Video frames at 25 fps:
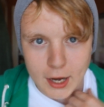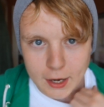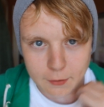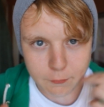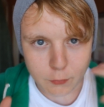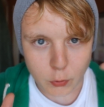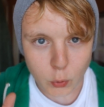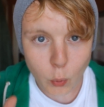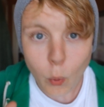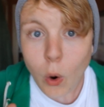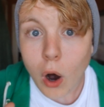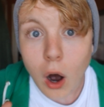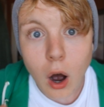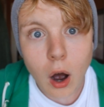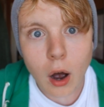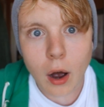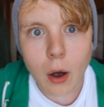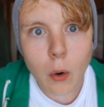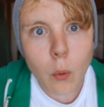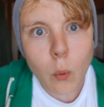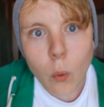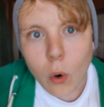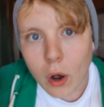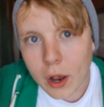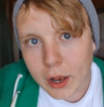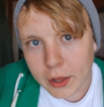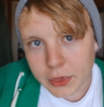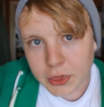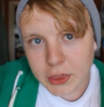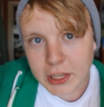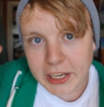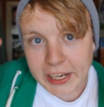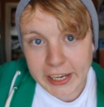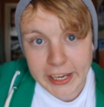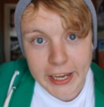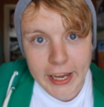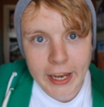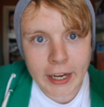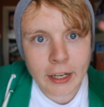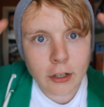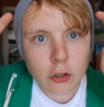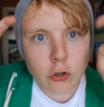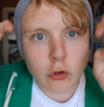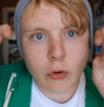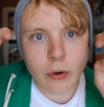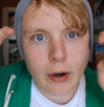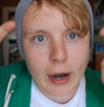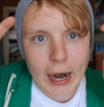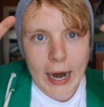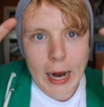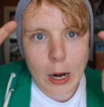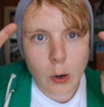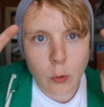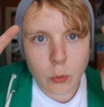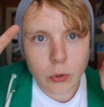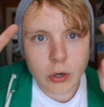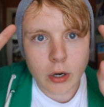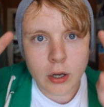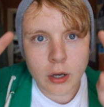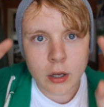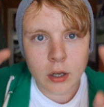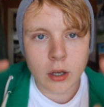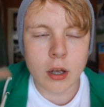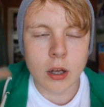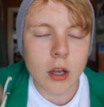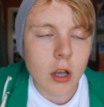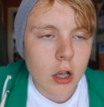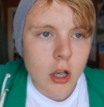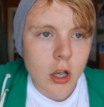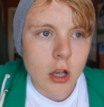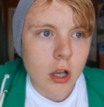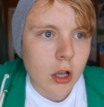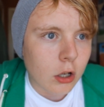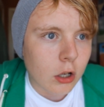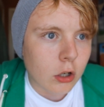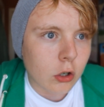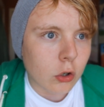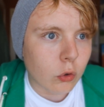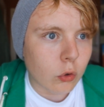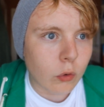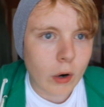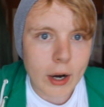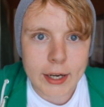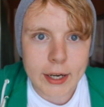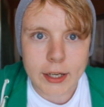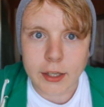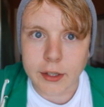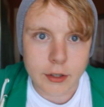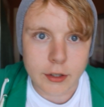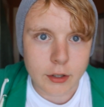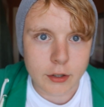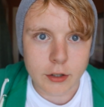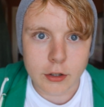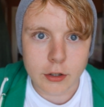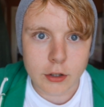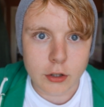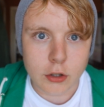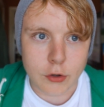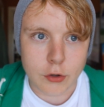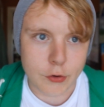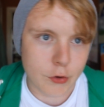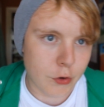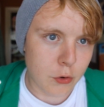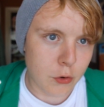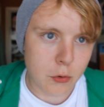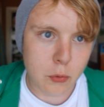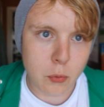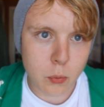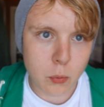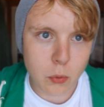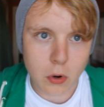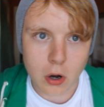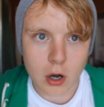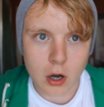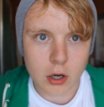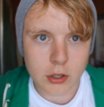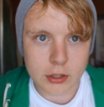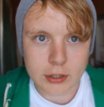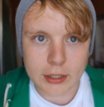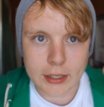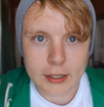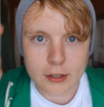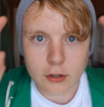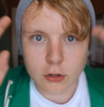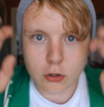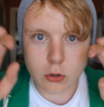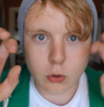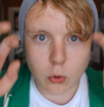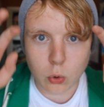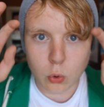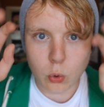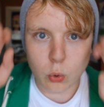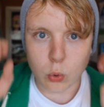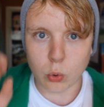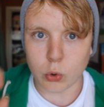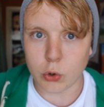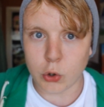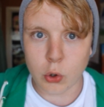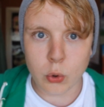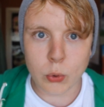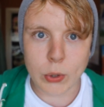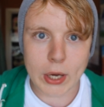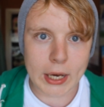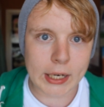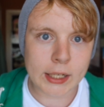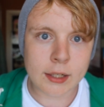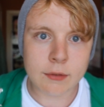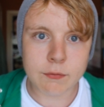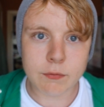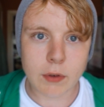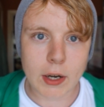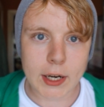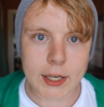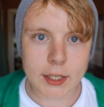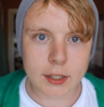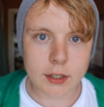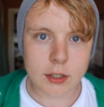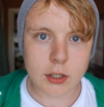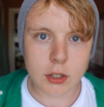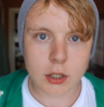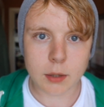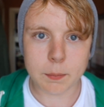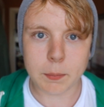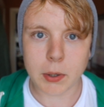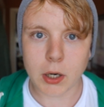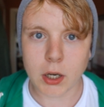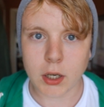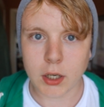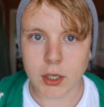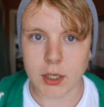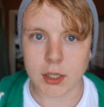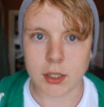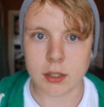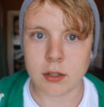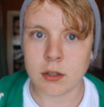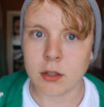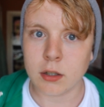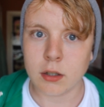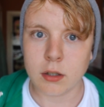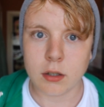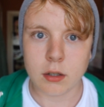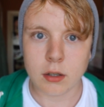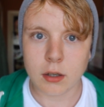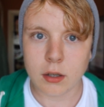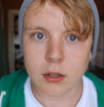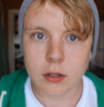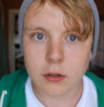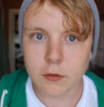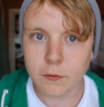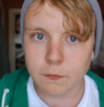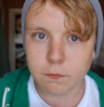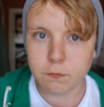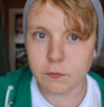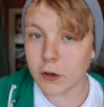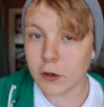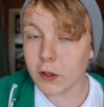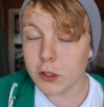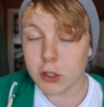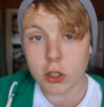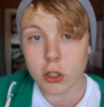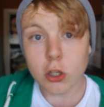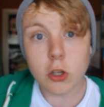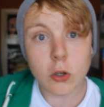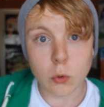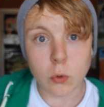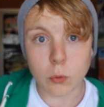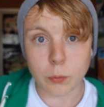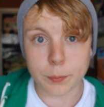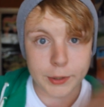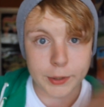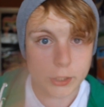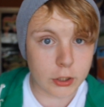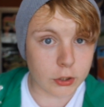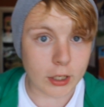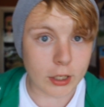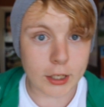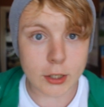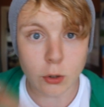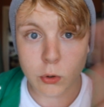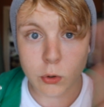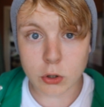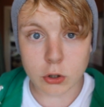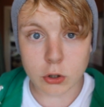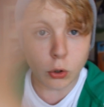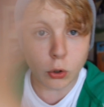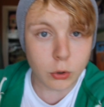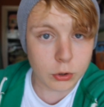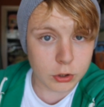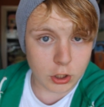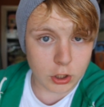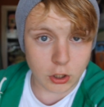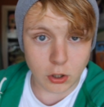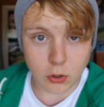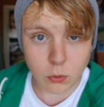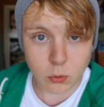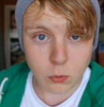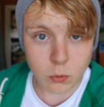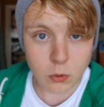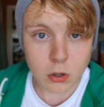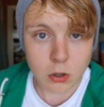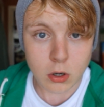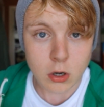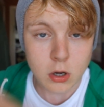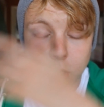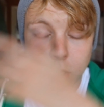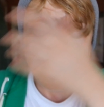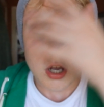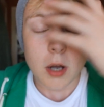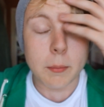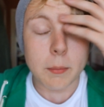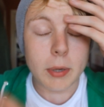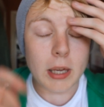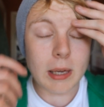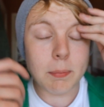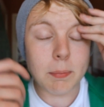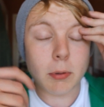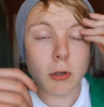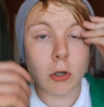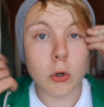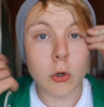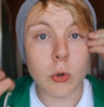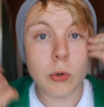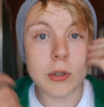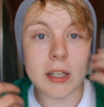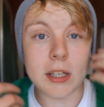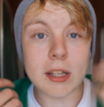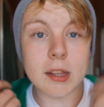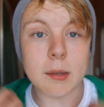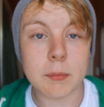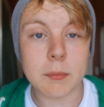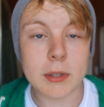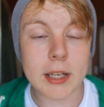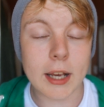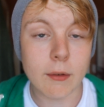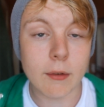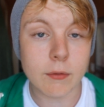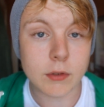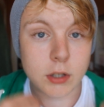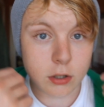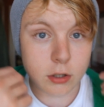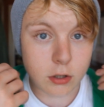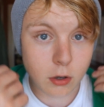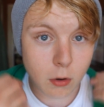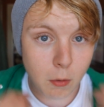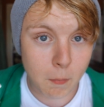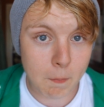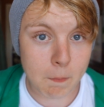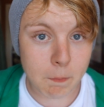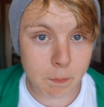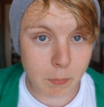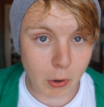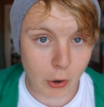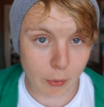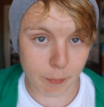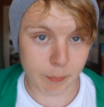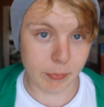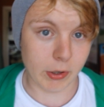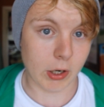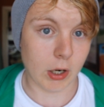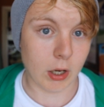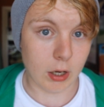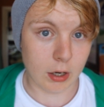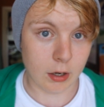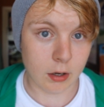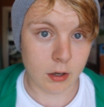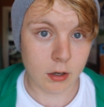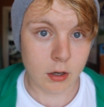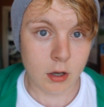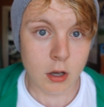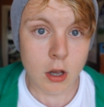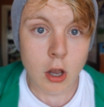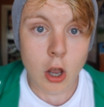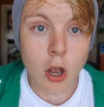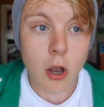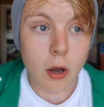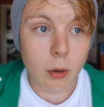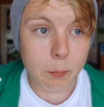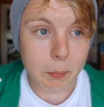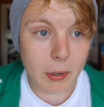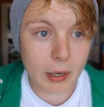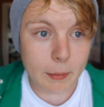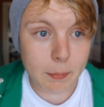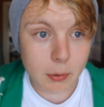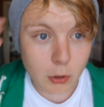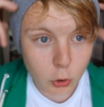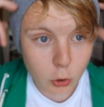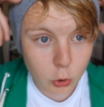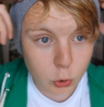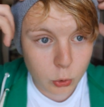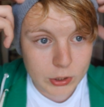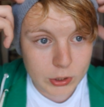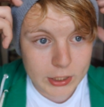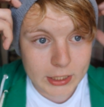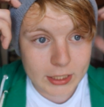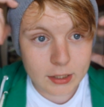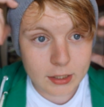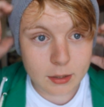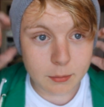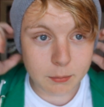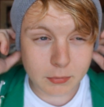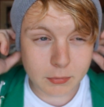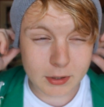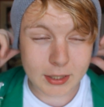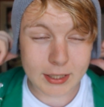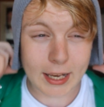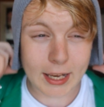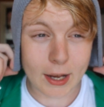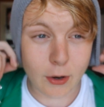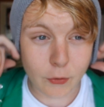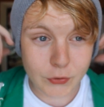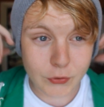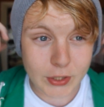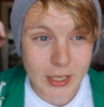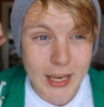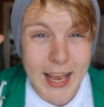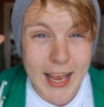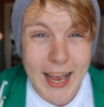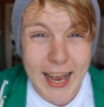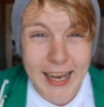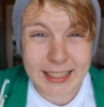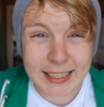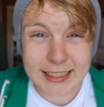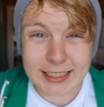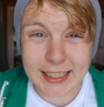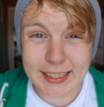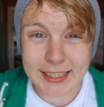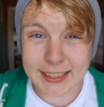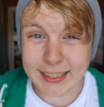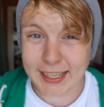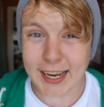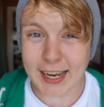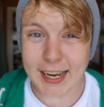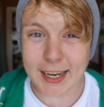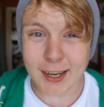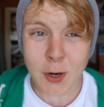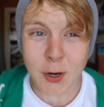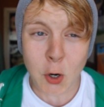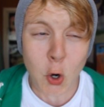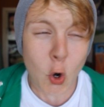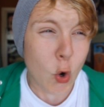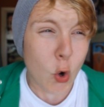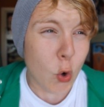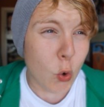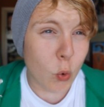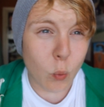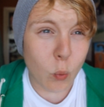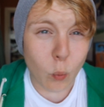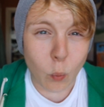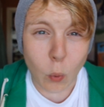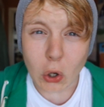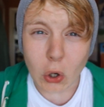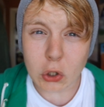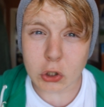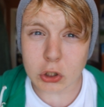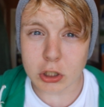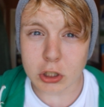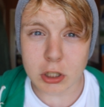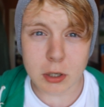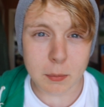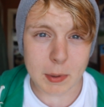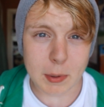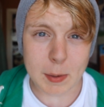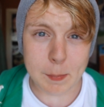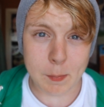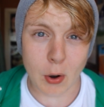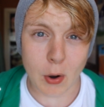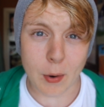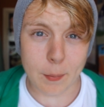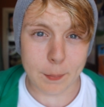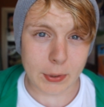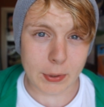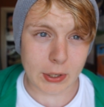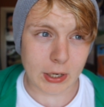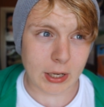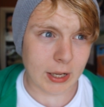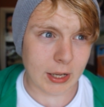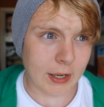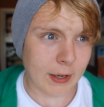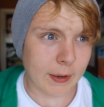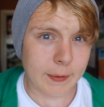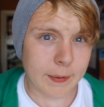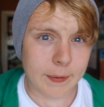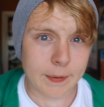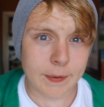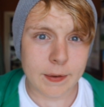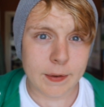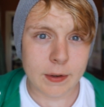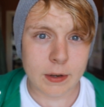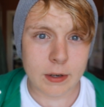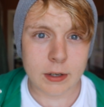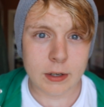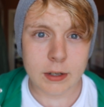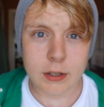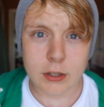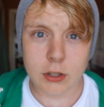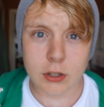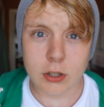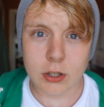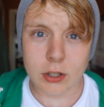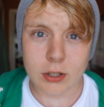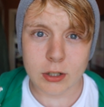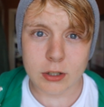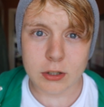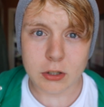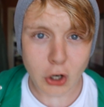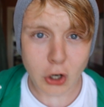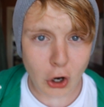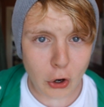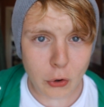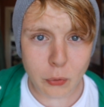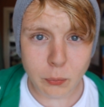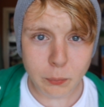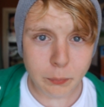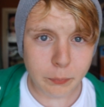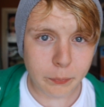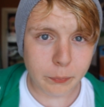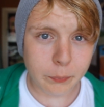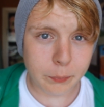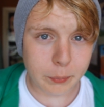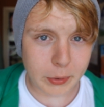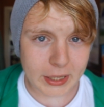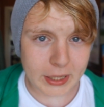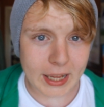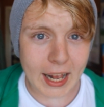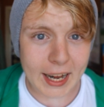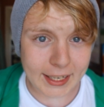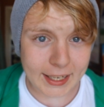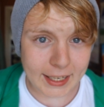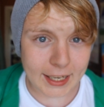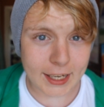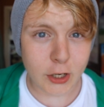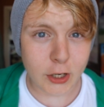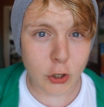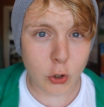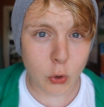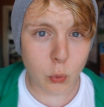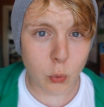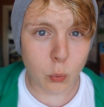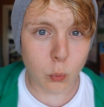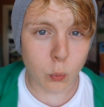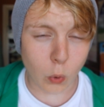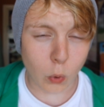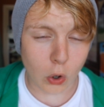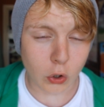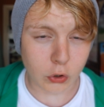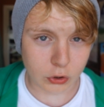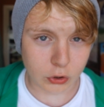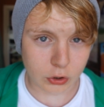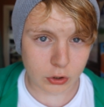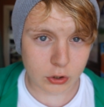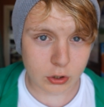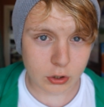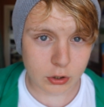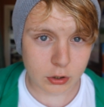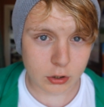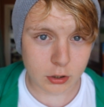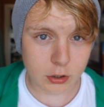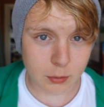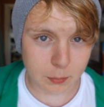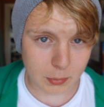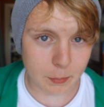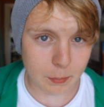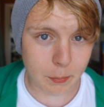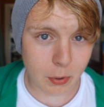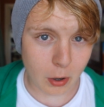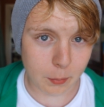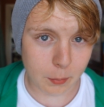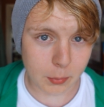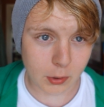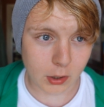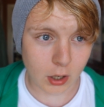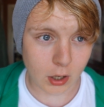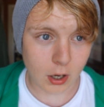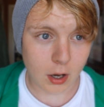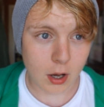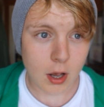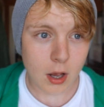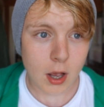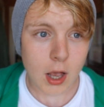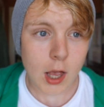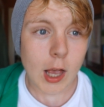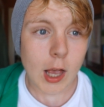If you are in the in crowd, great, you are seen as cool, you get invited to the parties. Fuck you, because I don't talk to you. People who see themselves as unpopular, People who sees themselves as this kid who wants to be popular. Don't be that kid who wants to be popular.